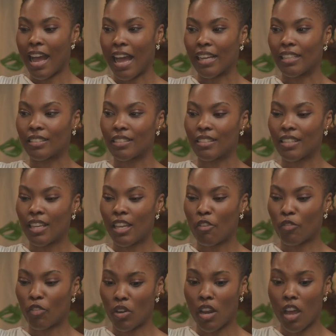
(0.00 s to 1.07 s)
And
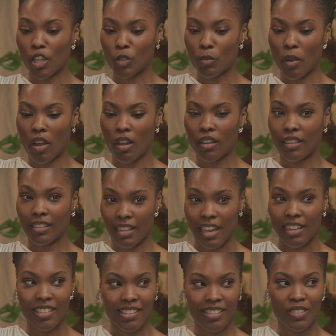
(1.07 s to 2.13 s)
for a large part,
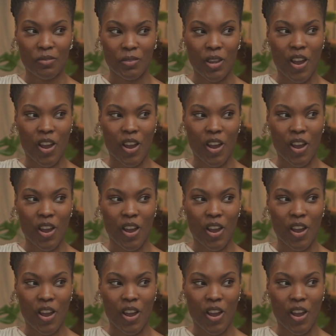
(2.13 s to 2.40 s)
yes, we